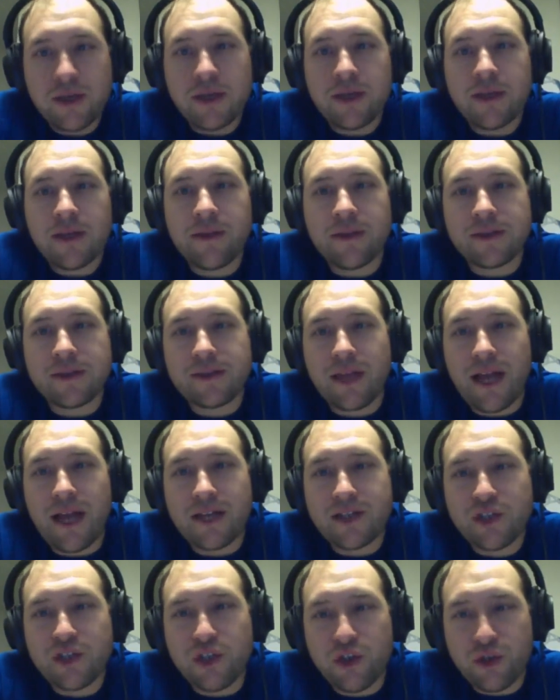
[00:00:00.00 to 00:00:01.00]
This
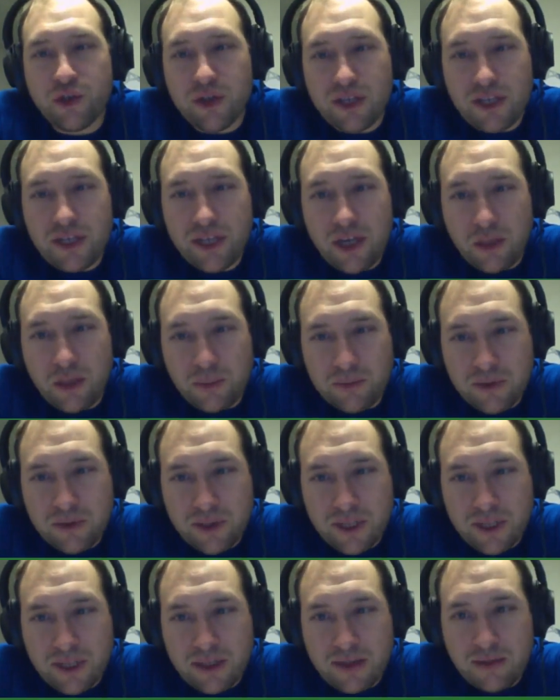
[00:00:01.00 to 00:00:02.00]
last year, he helped
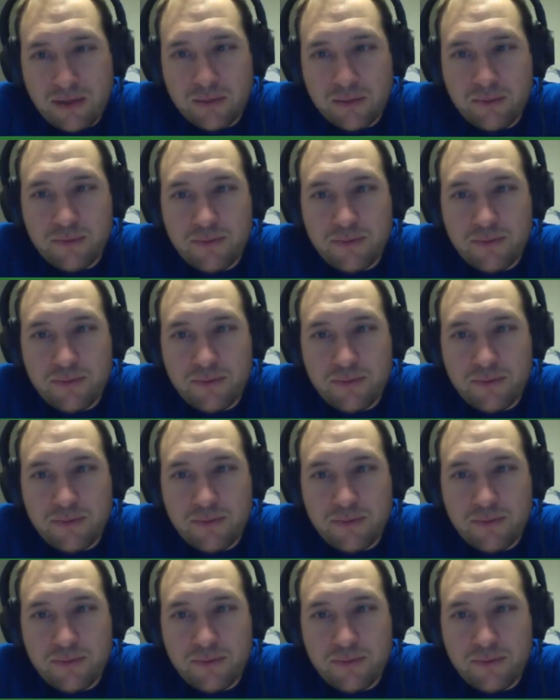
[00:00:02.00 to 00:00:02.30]
lead the